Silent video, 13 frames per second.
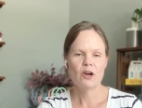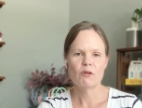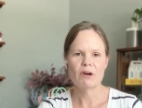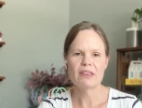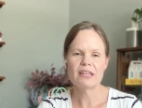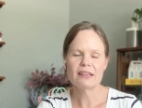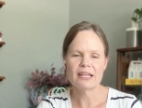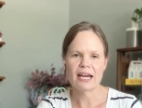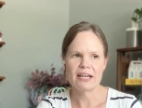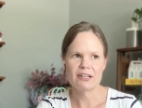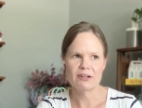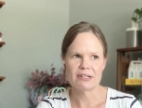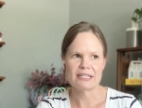One thing that I
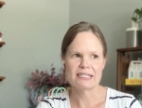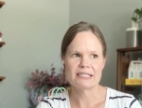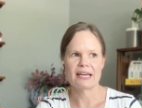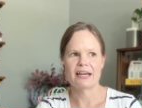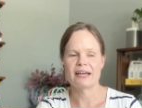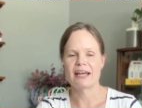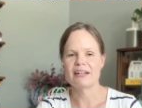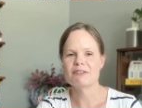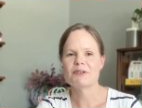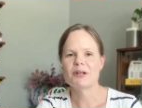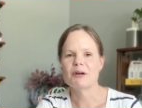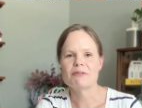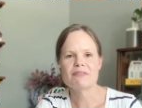noticed that I don't
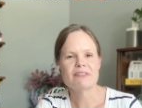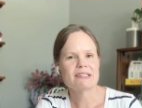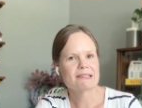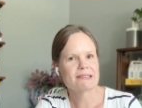know if this